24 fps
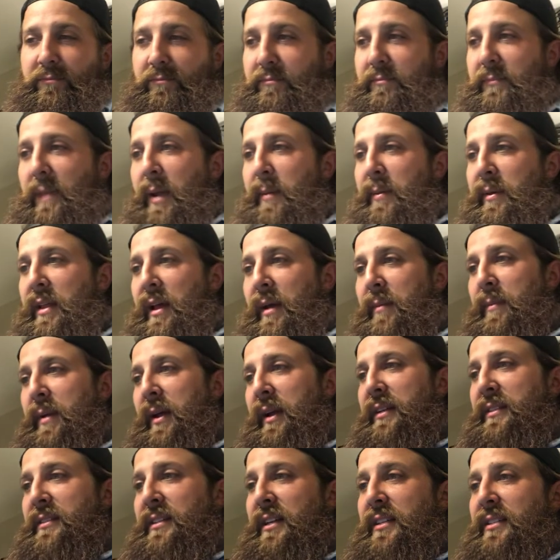Maybe that
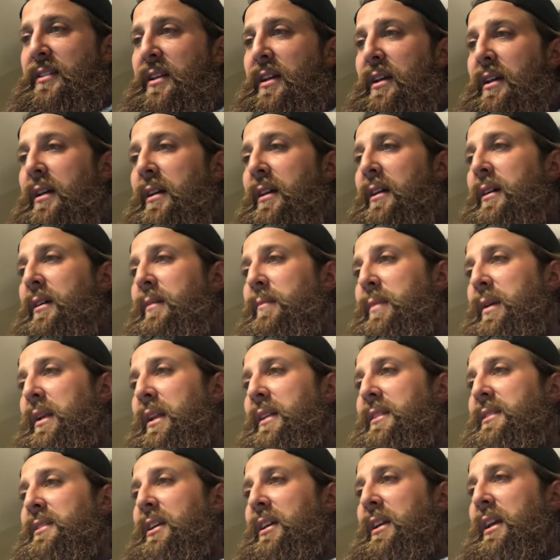makes sense. But
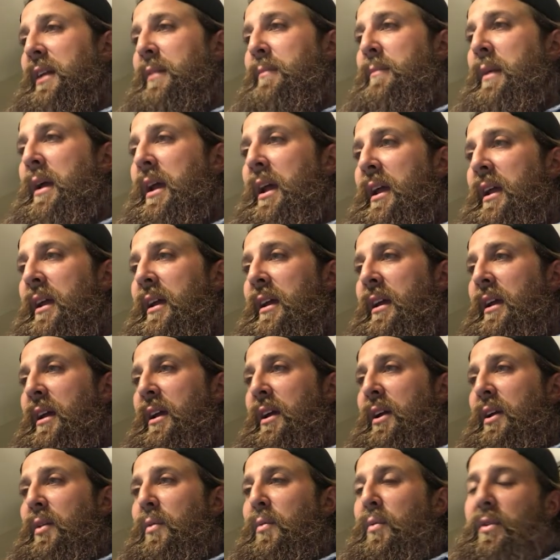let's look at May
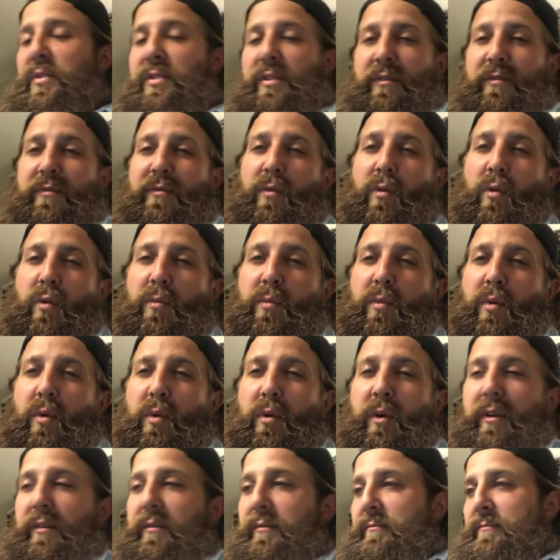with the
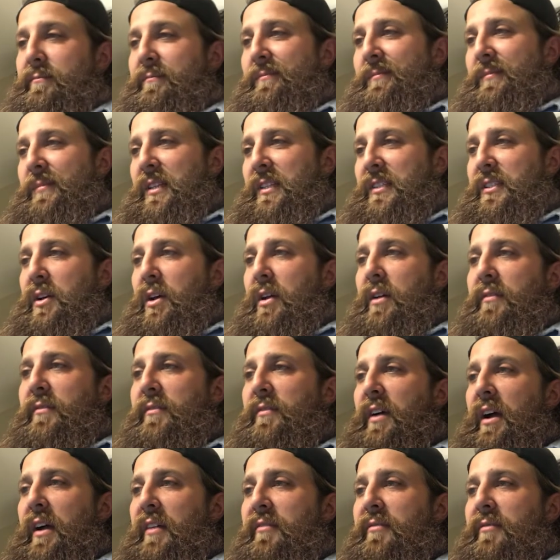
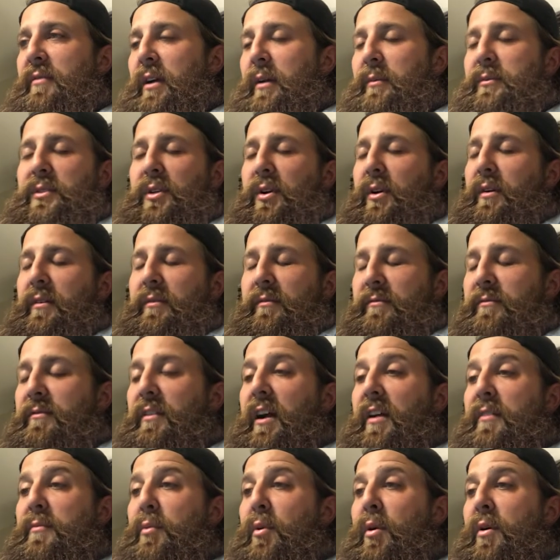
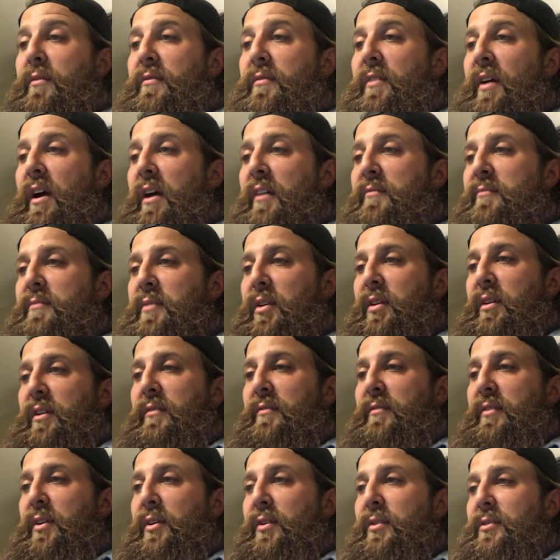5.5 million
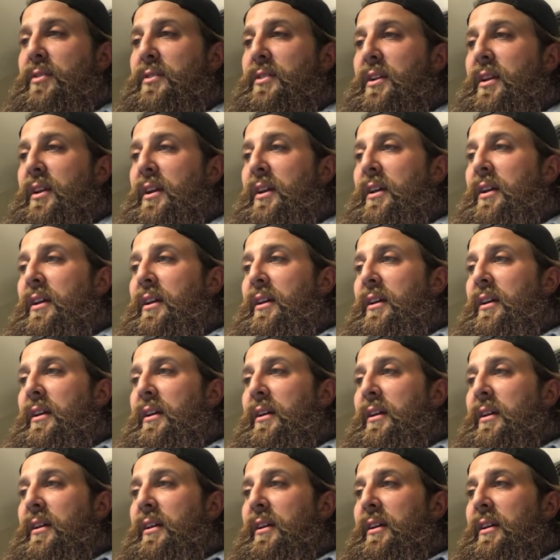views.
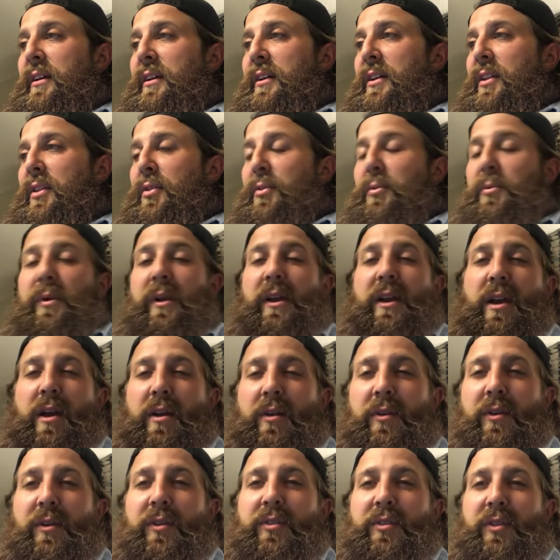
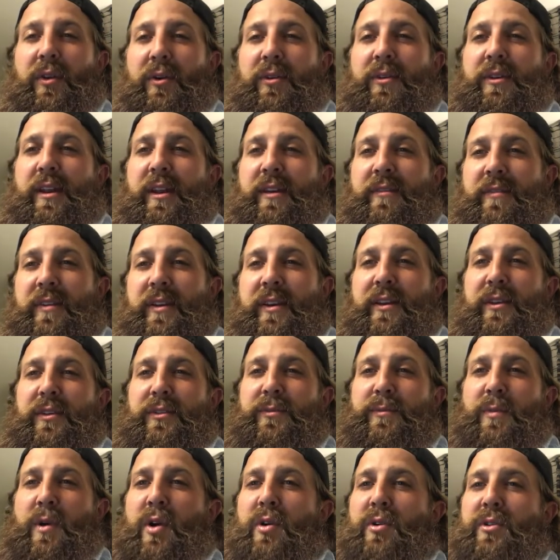313 videos
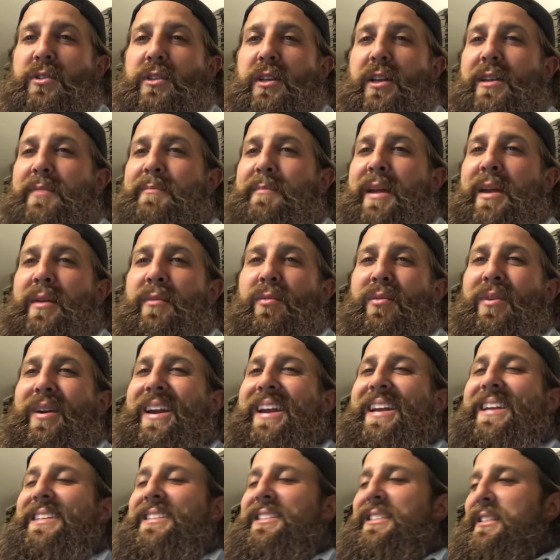posted. Man,
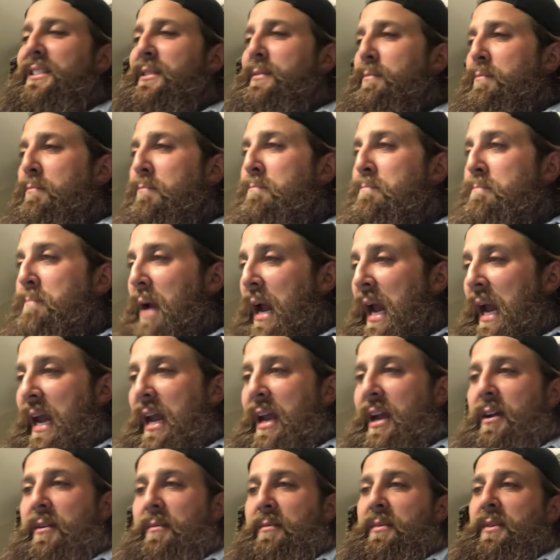we
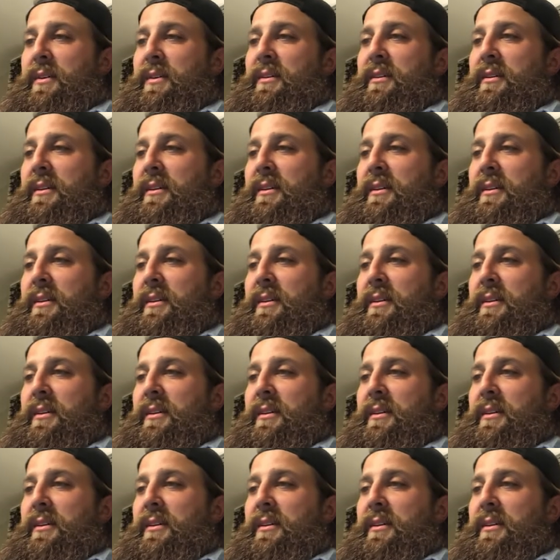spammed